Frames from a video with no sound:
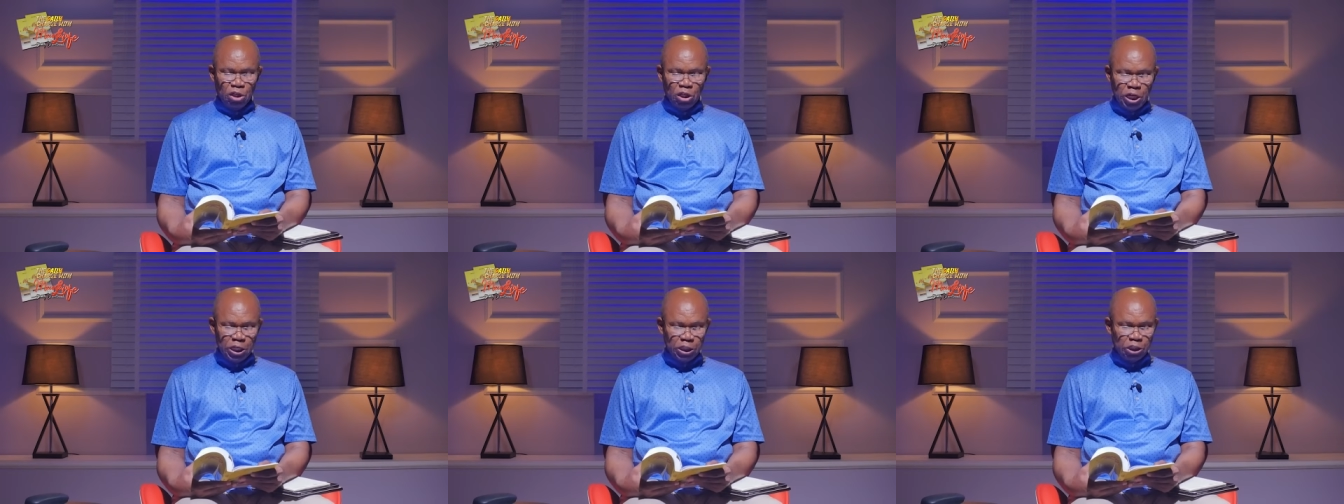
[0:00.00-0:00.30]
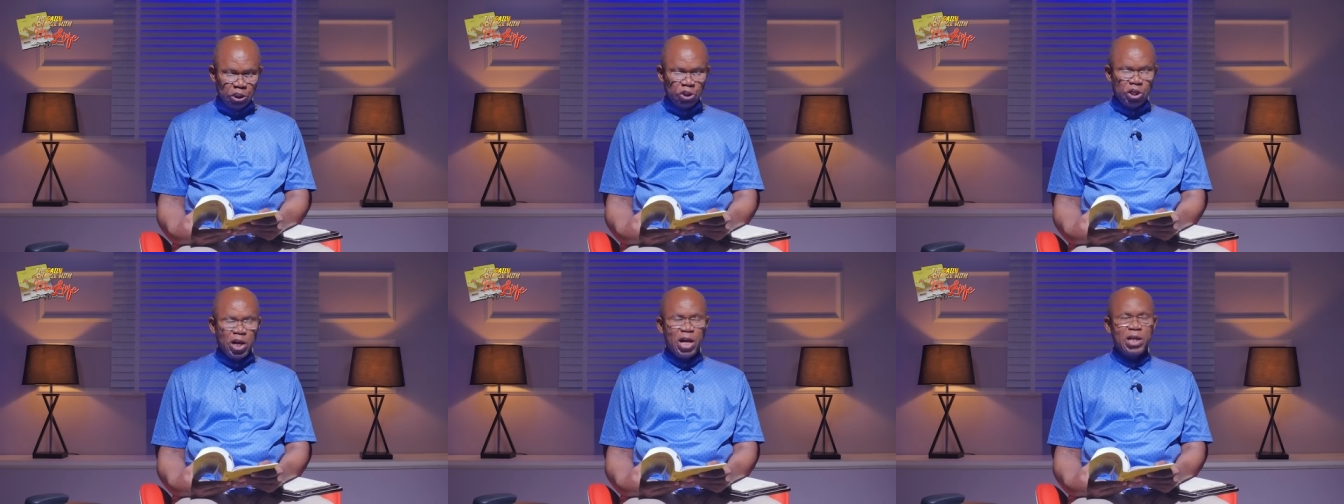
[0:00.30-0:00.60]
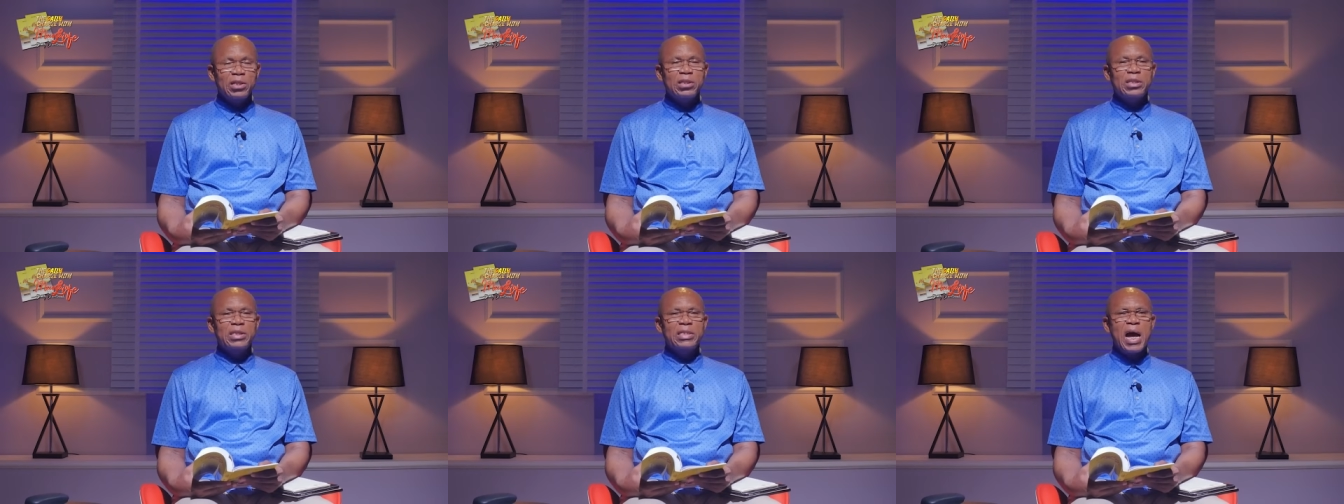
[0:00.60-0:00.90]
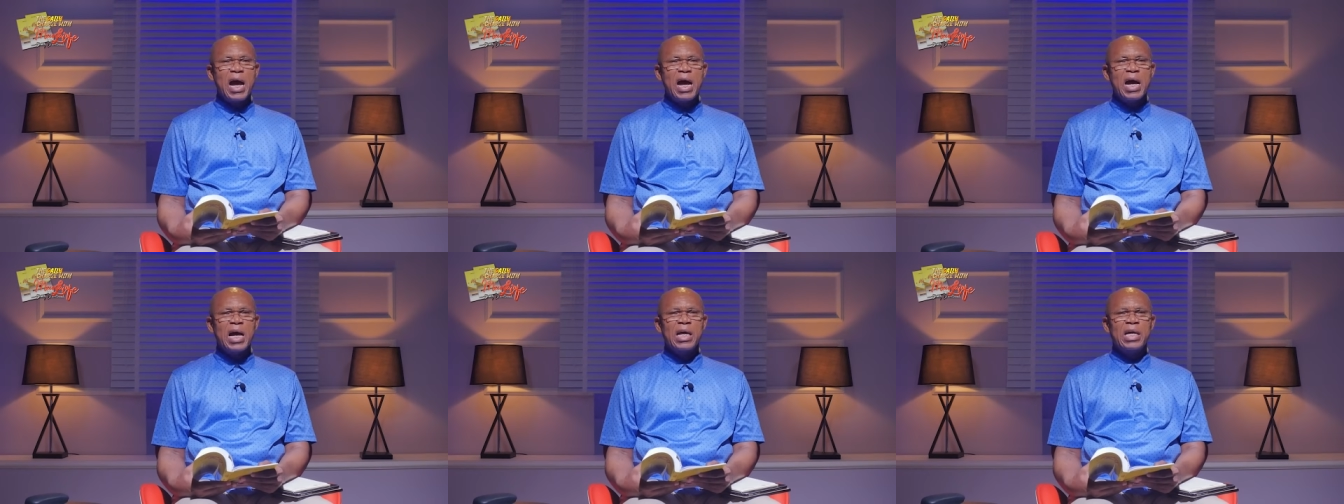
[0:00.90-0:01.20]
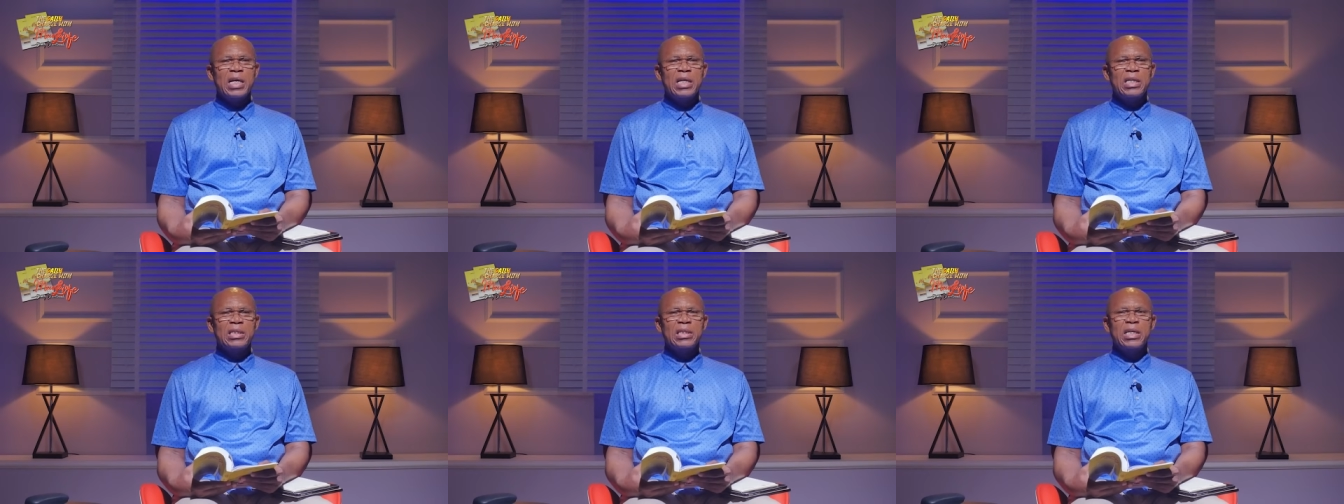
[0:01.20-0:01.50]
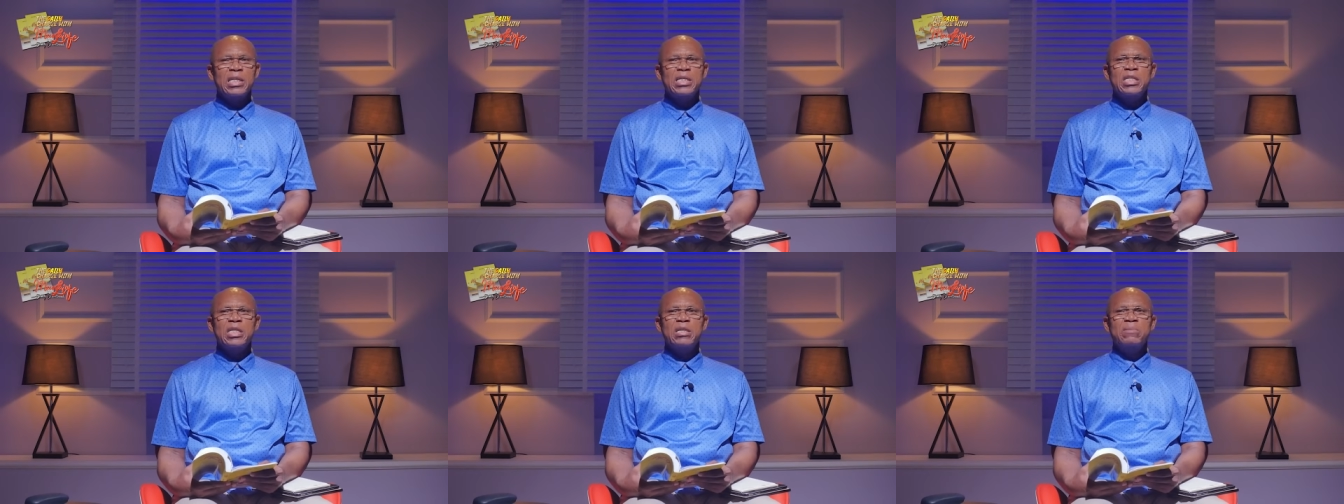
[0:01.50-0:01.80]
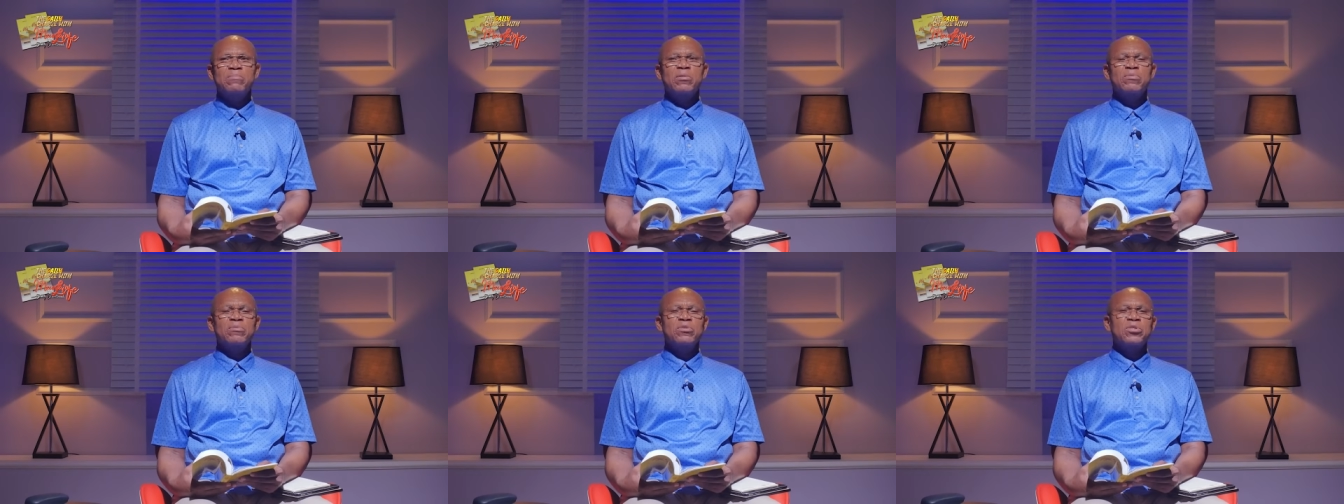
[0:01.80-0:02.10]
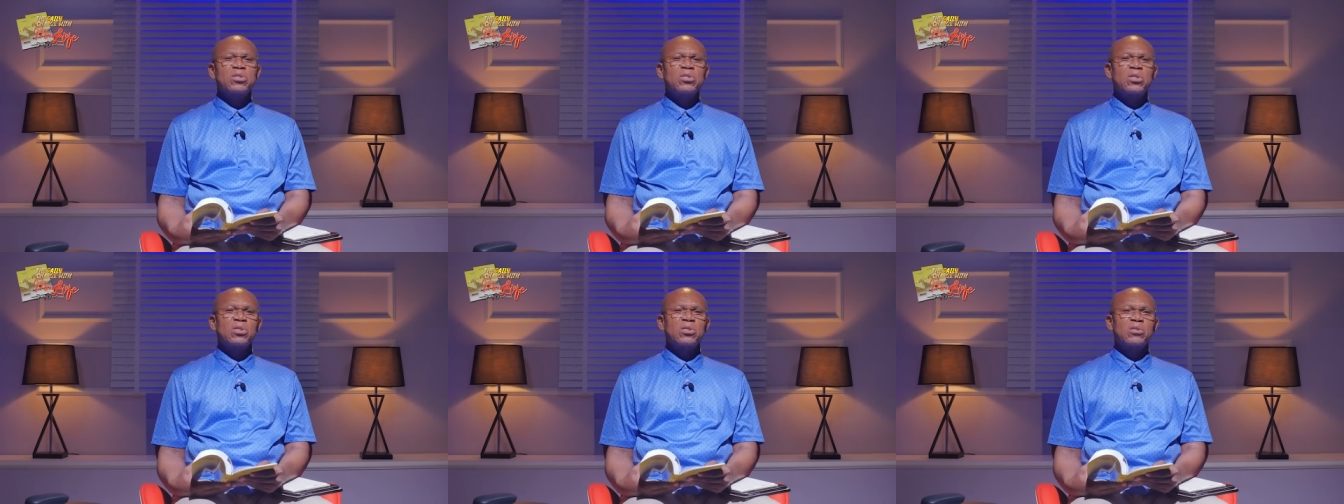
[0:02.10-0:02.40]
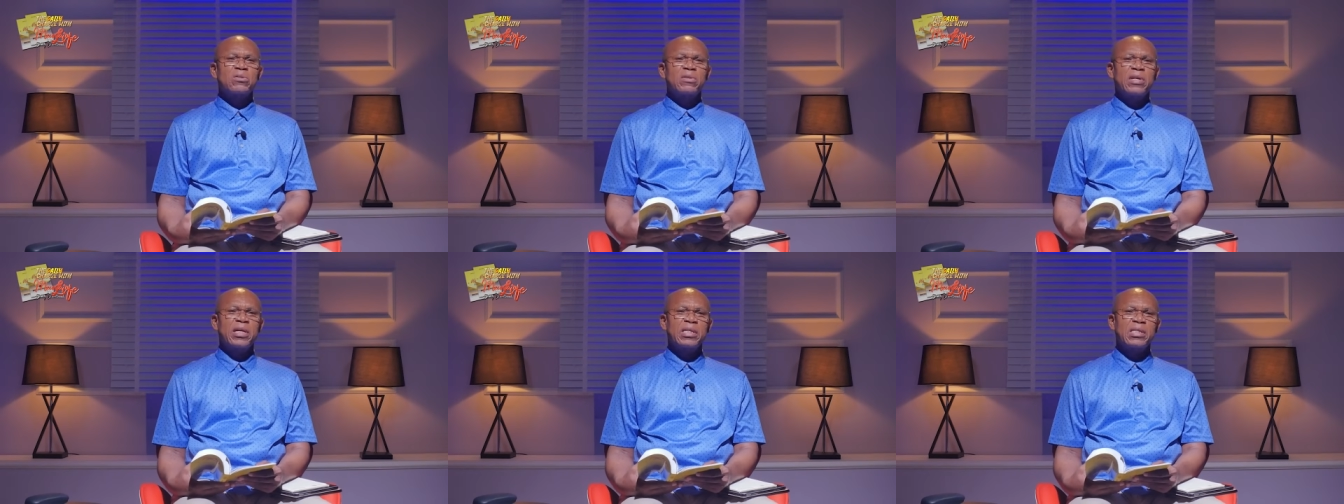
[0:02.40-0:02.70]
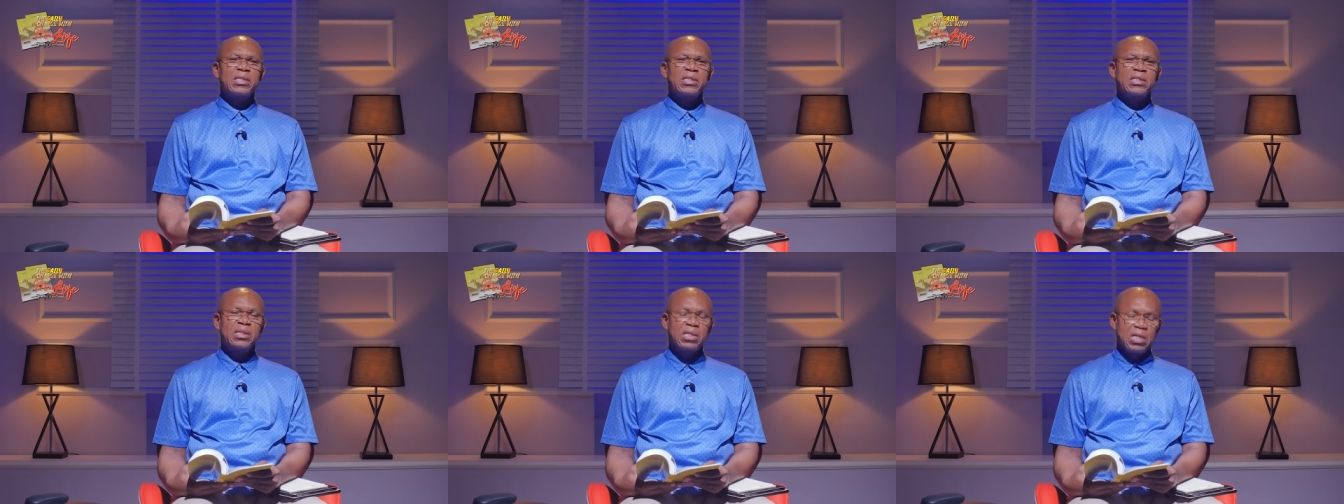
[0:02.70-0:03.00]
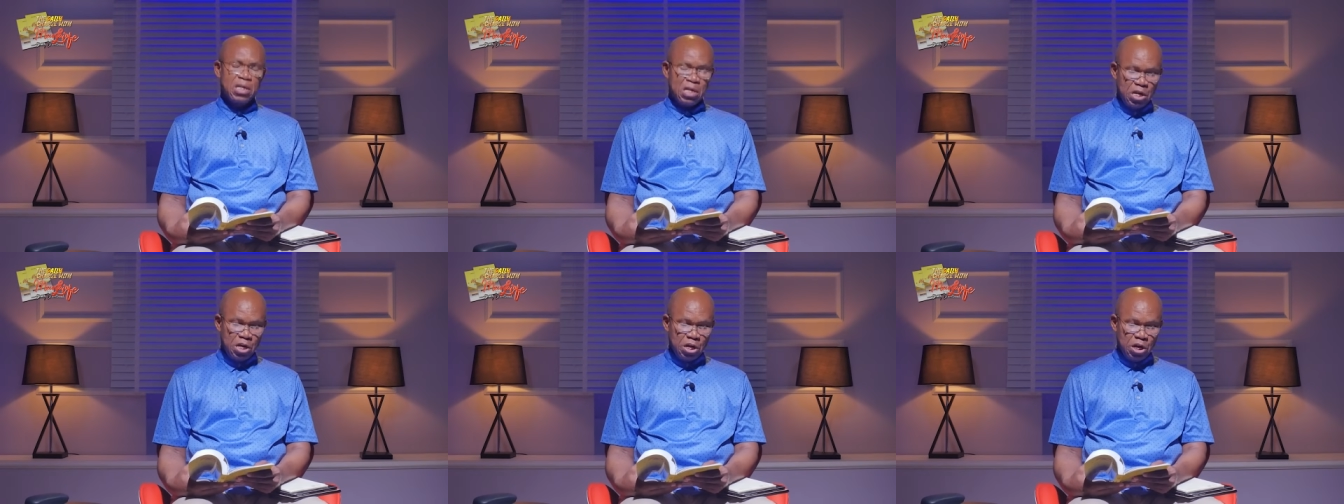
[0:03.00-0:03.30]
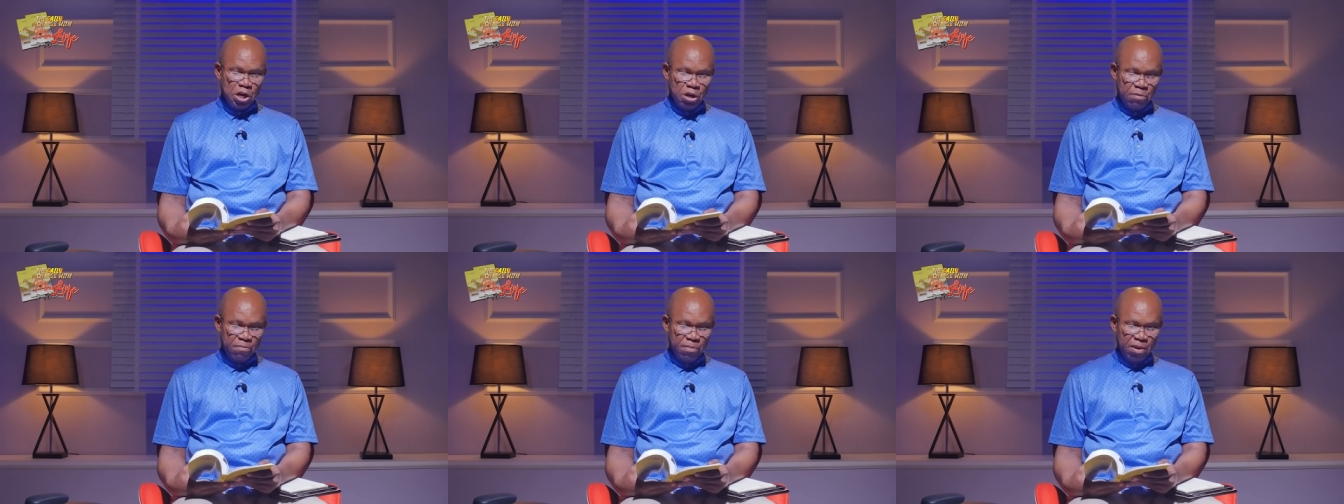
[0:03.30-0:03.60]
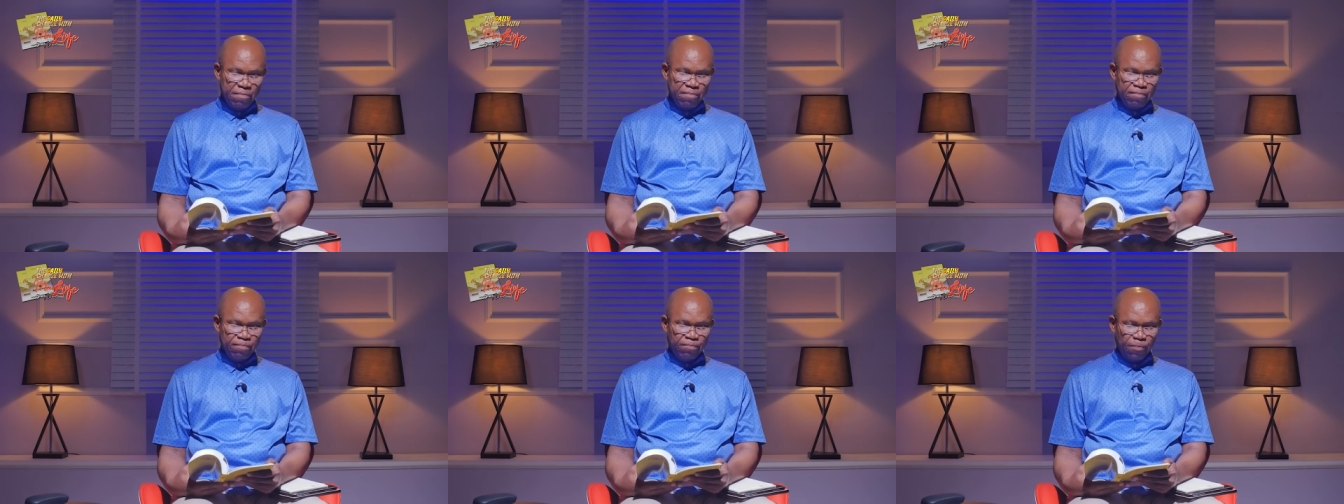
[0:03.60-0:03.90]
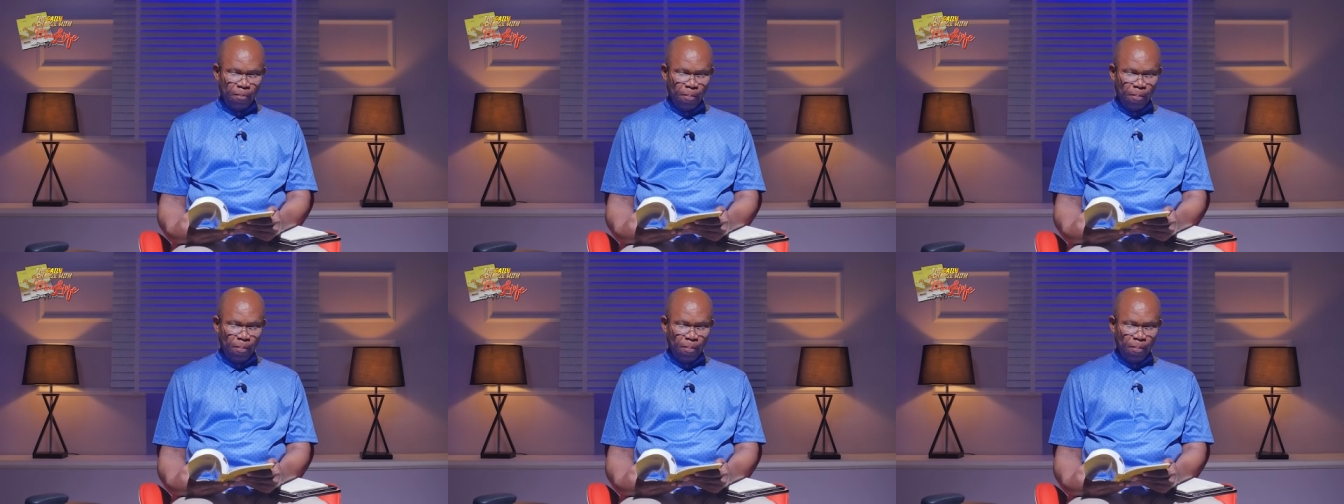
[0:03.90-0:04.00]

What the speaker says: it shall die in the name of Jesus Christ. Amen.